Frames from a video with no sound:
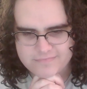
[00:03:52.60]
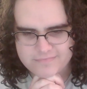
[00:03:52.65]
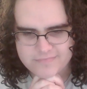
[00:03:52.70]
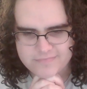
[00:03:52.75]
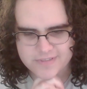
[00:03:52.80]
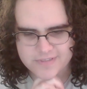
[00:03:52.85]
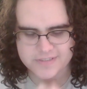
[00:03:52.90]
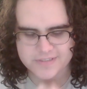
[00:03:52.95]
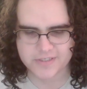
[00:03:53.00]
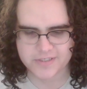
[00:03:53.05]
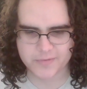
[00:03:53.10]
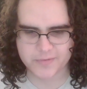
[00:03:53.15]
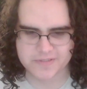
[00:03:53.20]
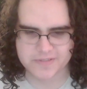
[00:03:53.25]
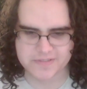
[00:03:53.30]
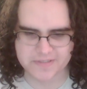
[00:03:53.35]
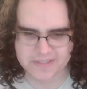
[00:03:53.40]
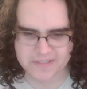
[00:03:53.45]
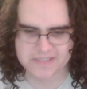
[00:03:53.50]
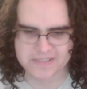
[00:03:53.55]
The show is
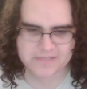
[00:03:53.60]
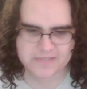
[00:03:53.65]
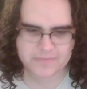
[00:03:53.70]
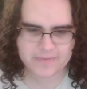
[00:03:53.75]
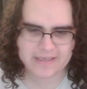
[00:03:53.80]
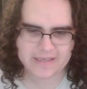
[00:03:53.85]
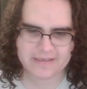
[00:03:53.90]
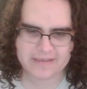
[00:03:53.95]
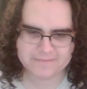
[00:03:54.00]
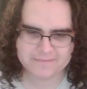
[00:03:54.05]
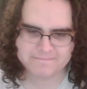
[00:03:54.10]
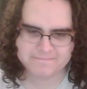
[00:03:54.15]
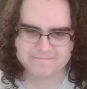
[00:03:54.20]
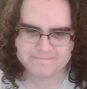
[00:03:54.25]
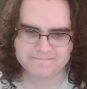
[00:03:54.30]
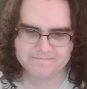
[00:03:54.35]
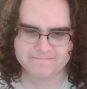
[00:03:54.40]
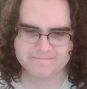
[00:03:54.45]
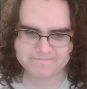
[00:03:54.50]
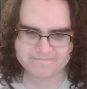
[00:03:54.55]
really sweet.
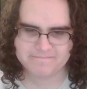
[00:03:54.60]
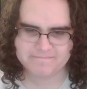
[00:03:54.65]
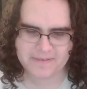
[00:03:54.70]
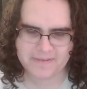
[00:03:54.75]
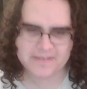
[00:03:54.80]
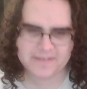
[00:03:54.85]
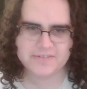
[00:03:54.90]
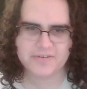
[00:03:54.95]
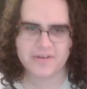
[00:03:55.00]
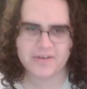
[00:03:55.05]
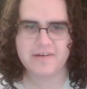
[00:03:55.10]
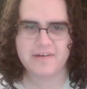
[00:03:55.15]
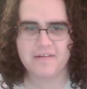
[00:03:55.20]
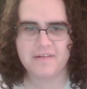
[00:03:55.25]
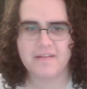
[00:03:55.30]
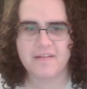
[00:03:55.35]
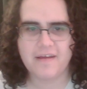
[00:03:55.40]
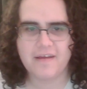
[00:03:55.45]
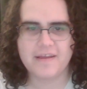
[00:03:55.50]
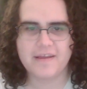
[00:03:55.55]
I enjoyed it a
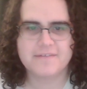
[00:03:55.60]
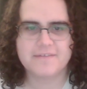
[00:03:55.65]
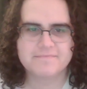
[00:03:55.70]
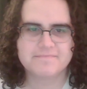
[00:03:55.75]
lot.